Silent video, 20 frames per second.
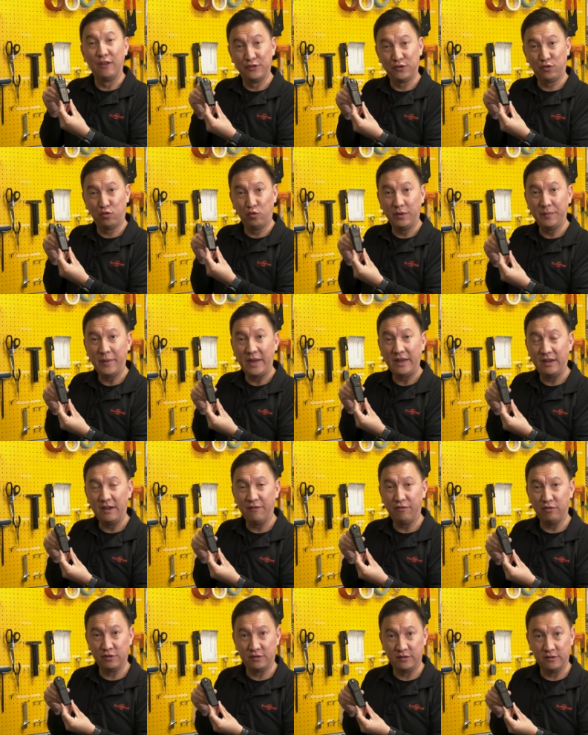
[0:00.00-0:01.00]
There's three main
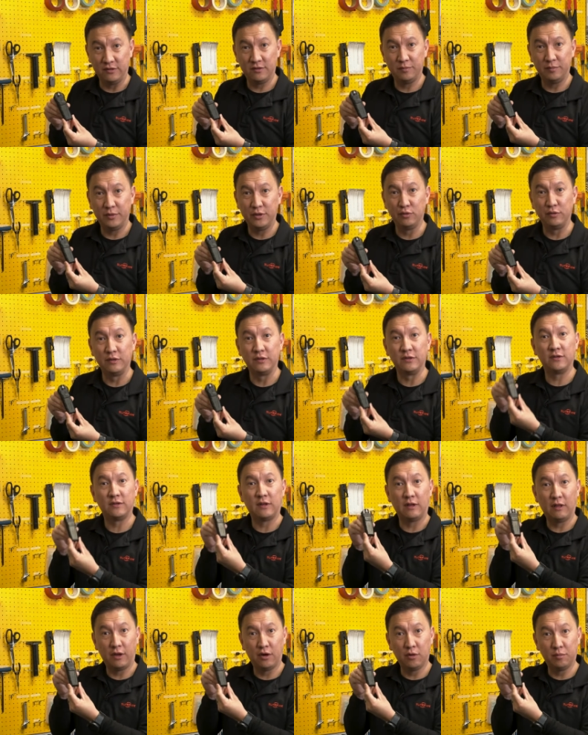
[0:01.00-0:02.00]
differences between the
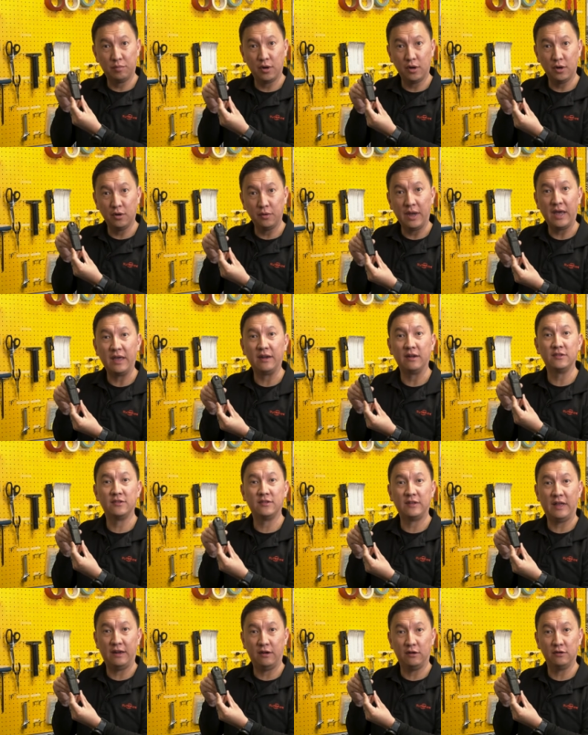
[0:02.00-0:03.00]
Stiletto Pro and a
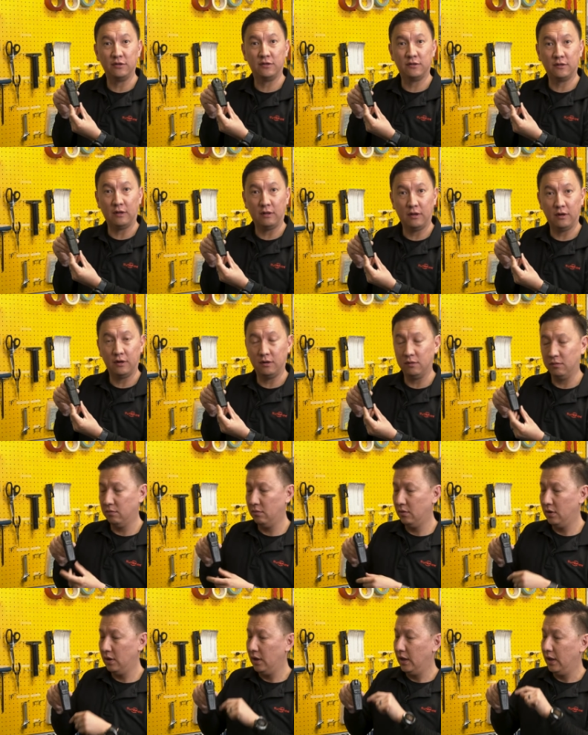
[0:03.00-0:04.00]
standard stiletto.
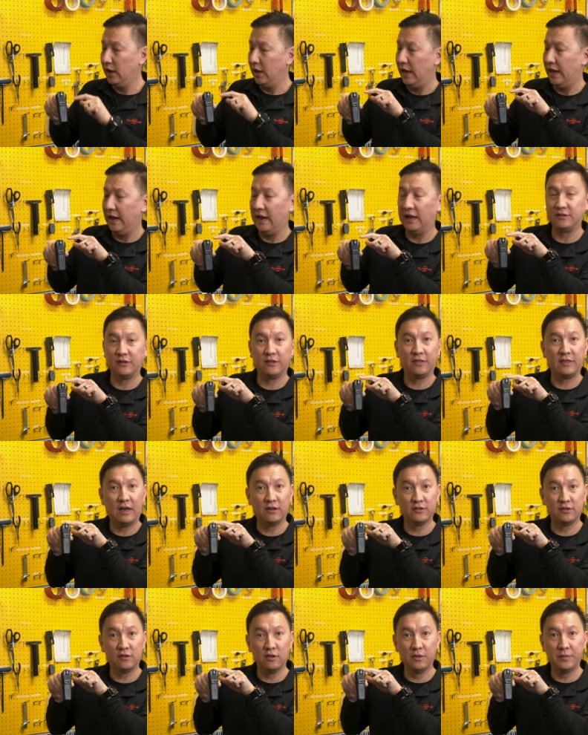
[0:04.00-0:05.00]
It has a
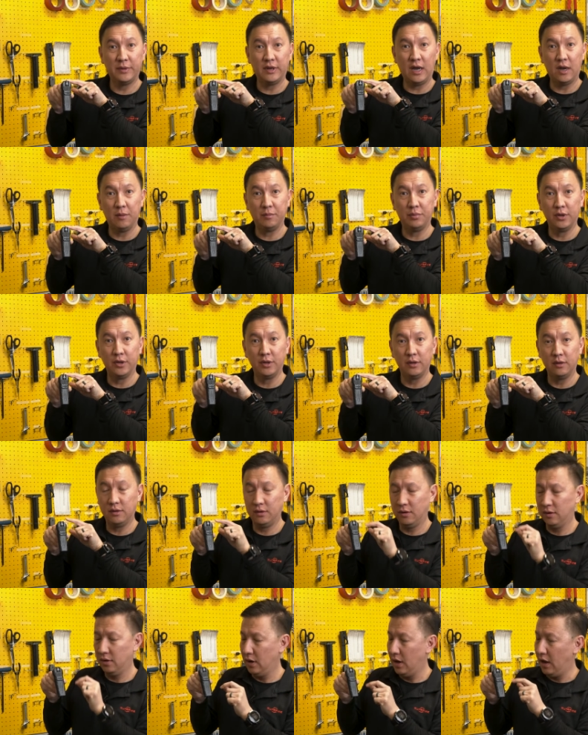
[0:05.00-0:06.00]
1000 lumen output,
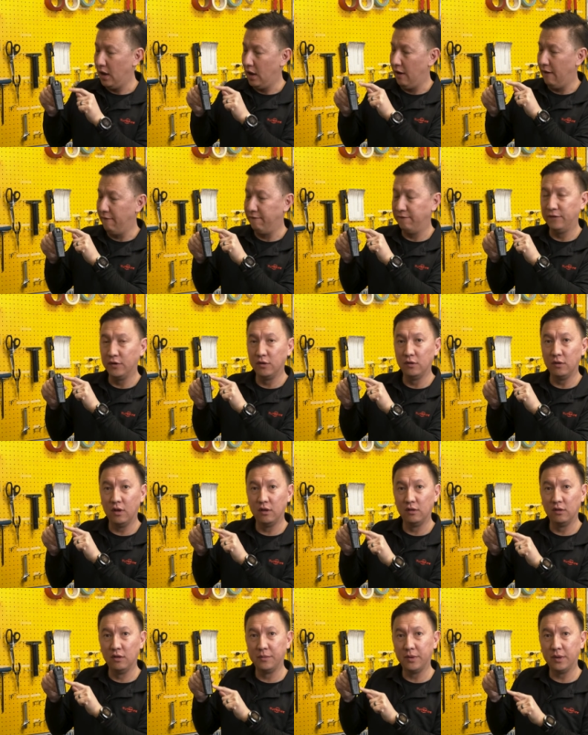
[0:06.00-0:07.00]
a
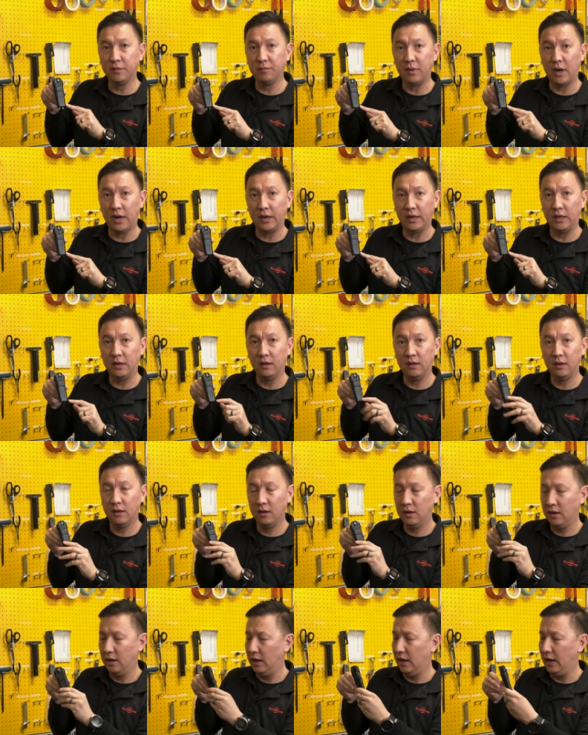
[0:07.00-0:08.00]
full aluminum body,
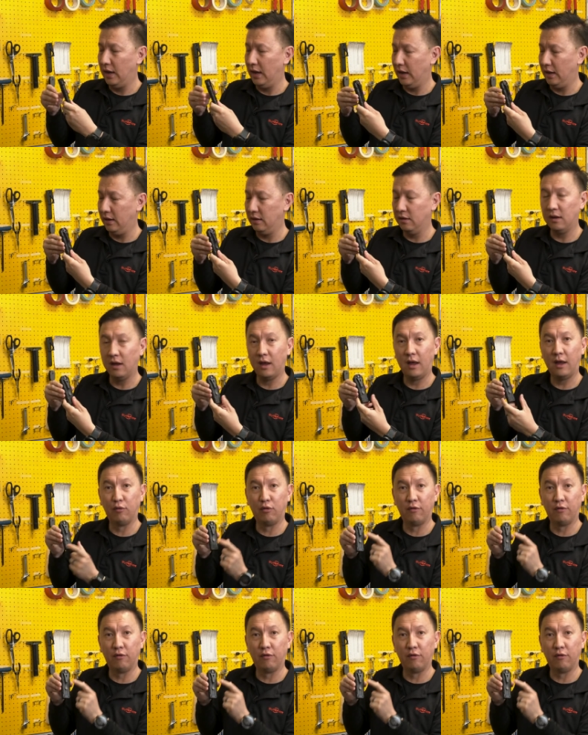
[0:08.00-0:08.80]
and a